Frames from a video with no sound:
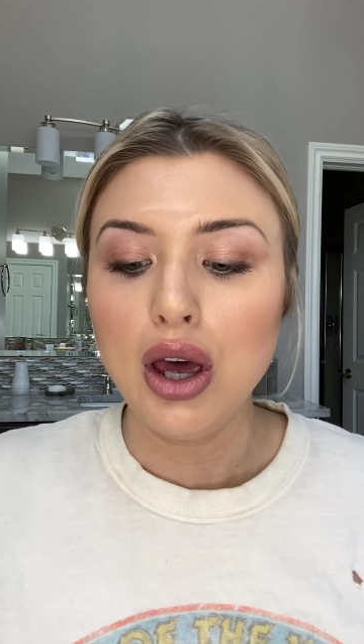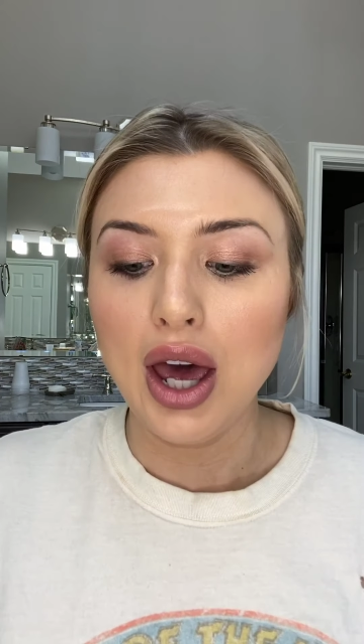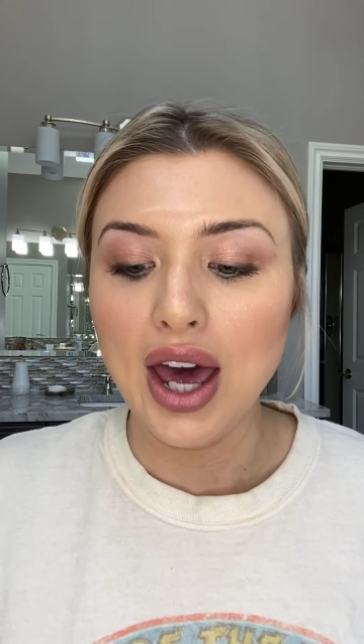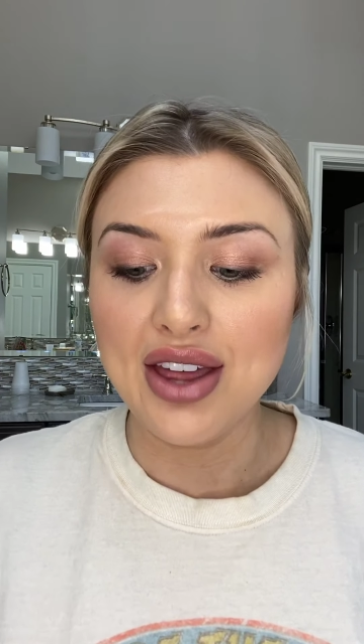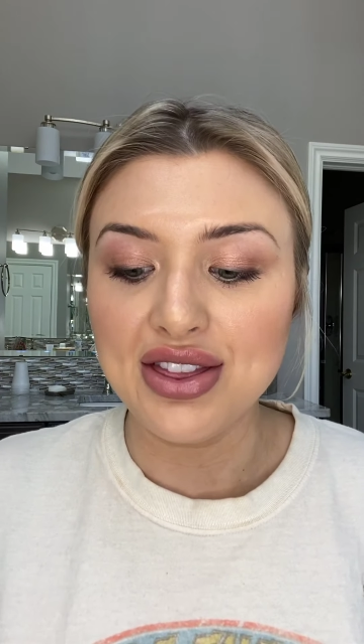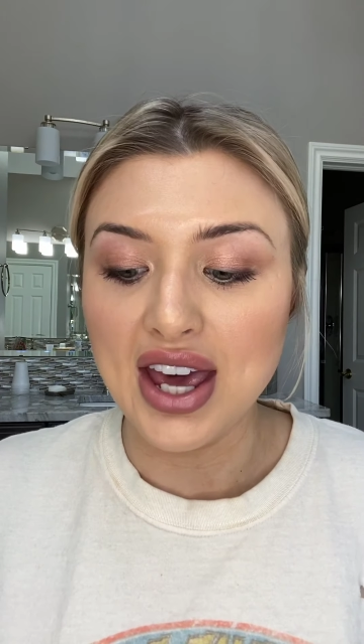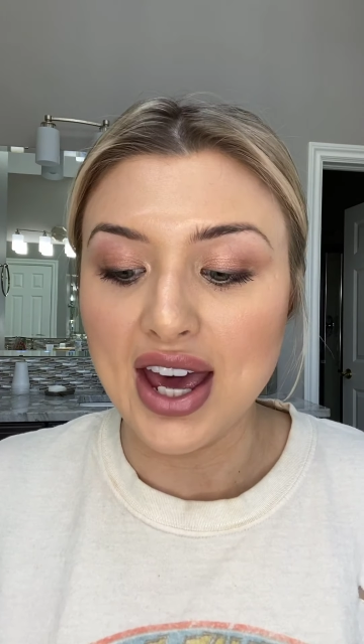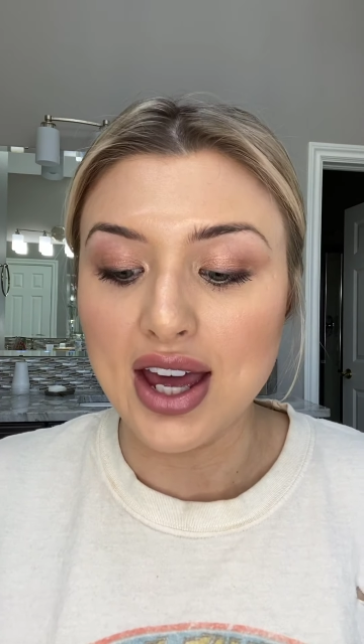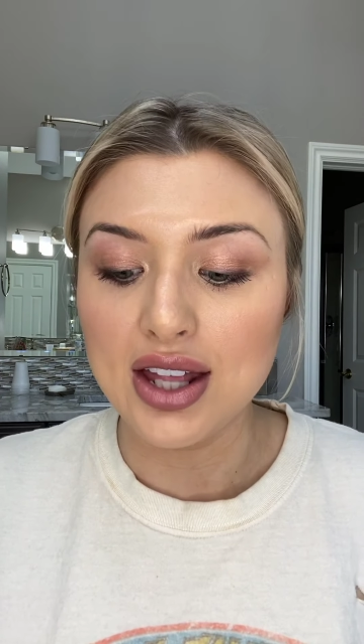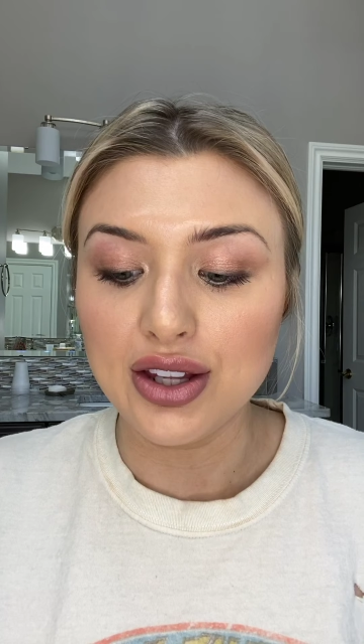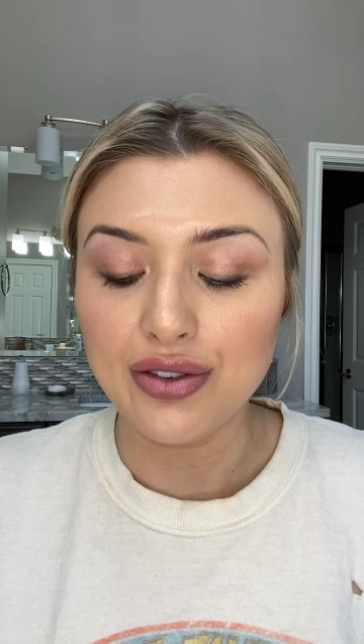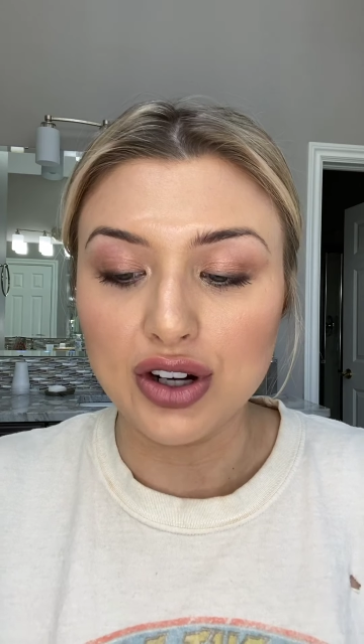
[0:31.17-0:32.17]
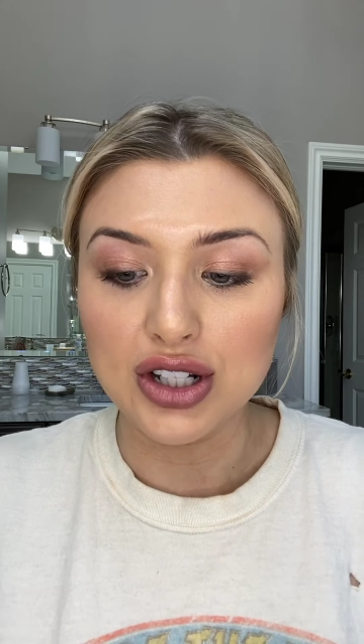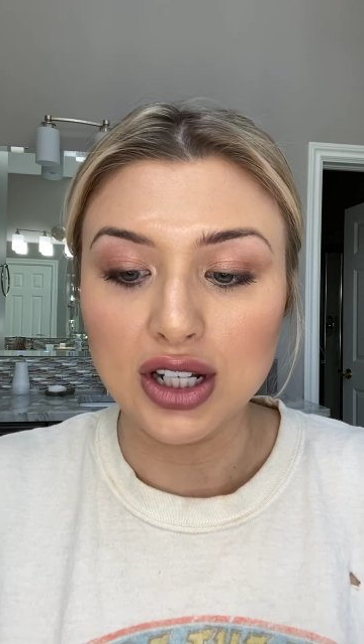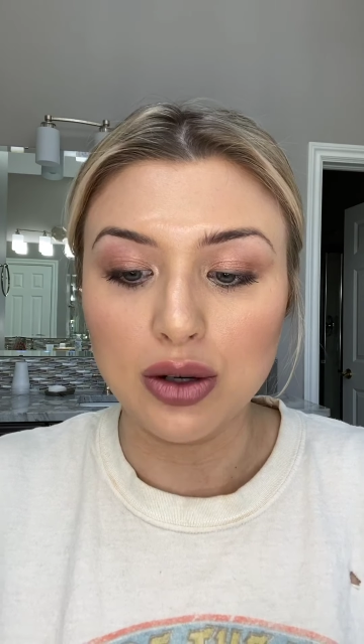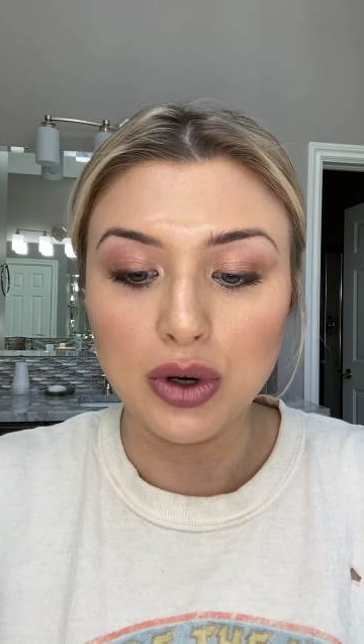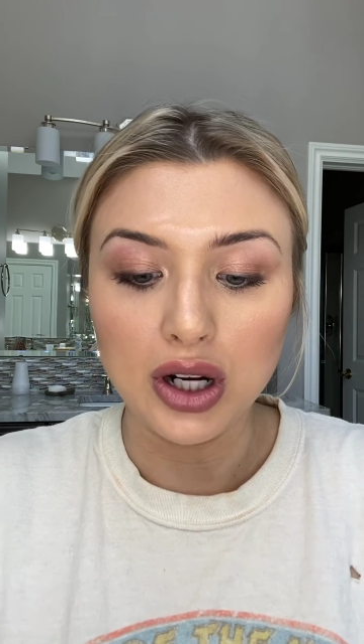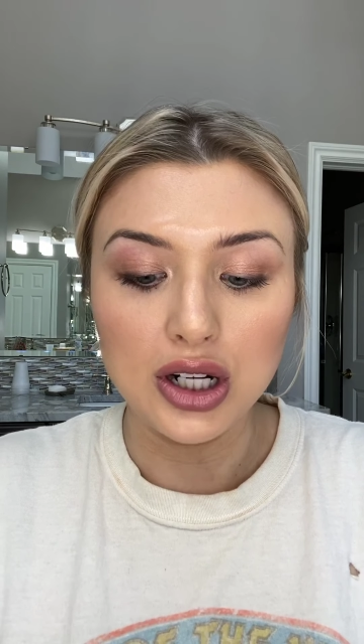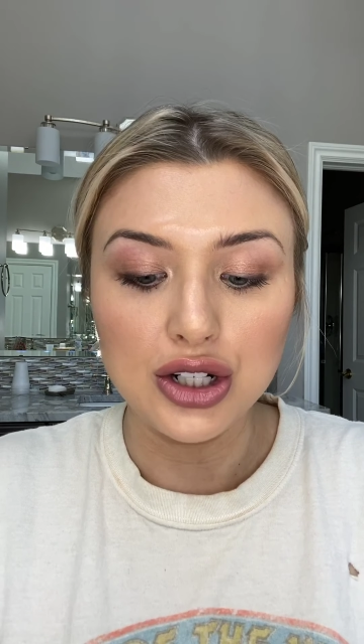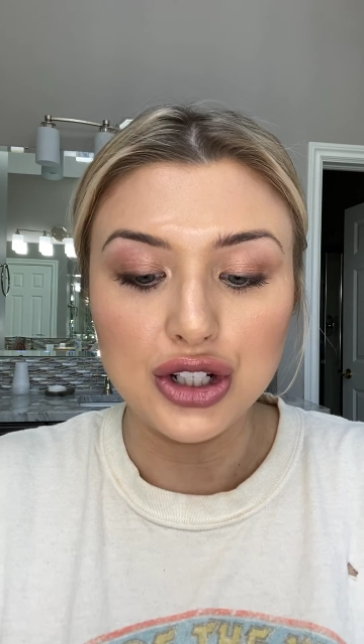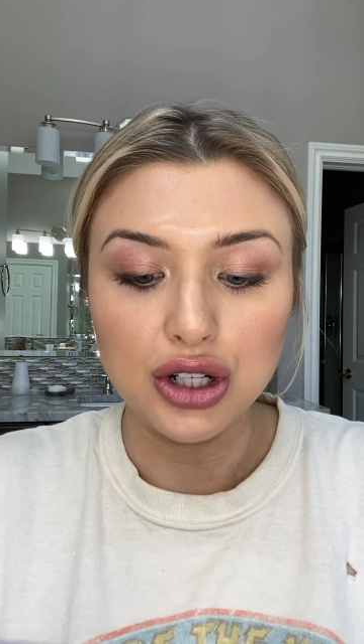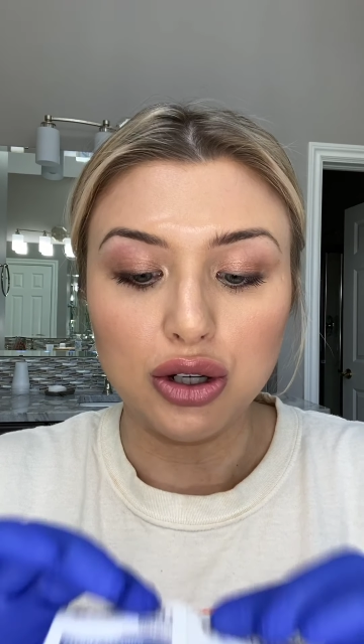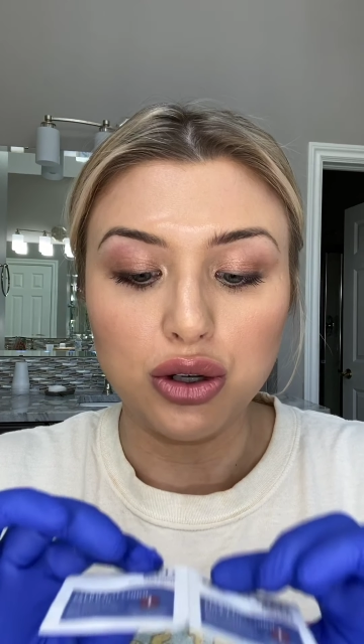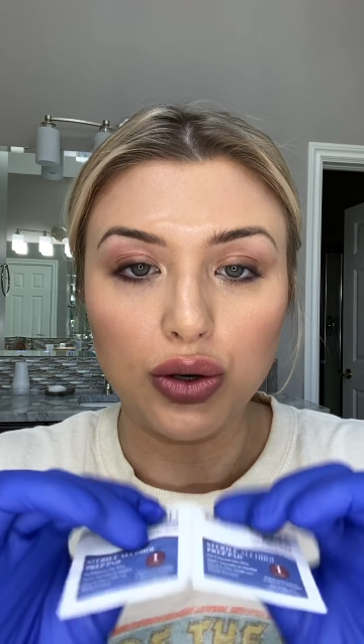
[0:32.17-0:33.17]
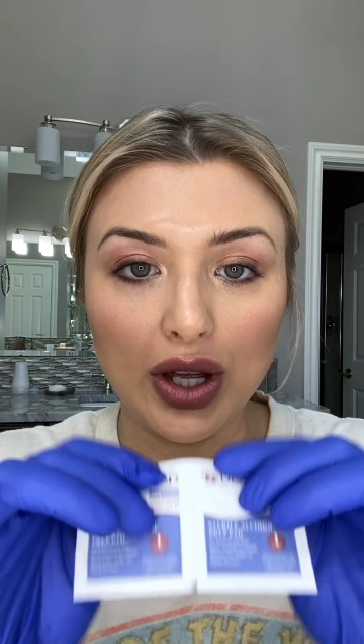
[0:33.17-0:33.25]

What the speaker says: And then the first thing we're gonna do